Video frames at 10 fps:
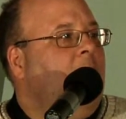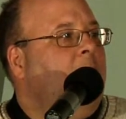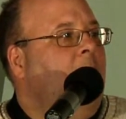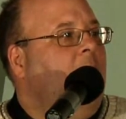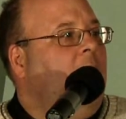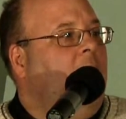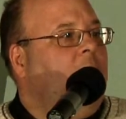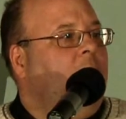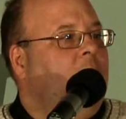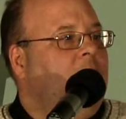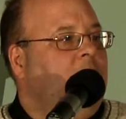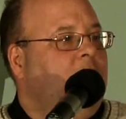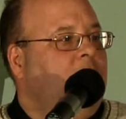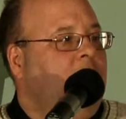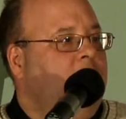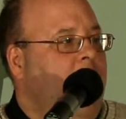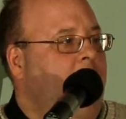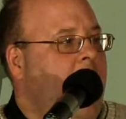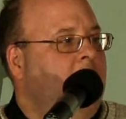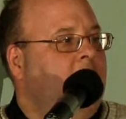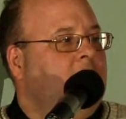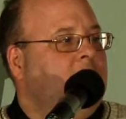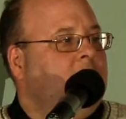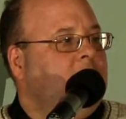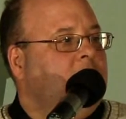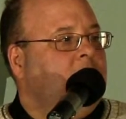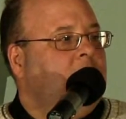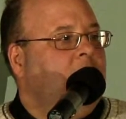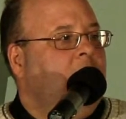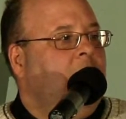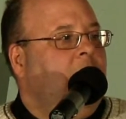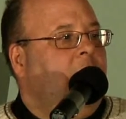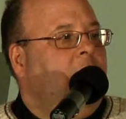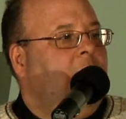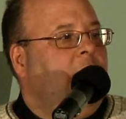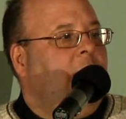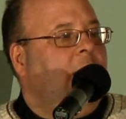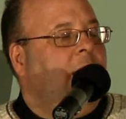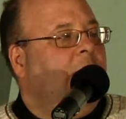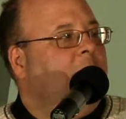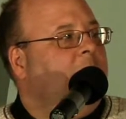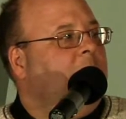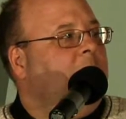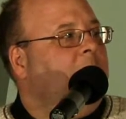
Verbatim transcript: my life with the companions um,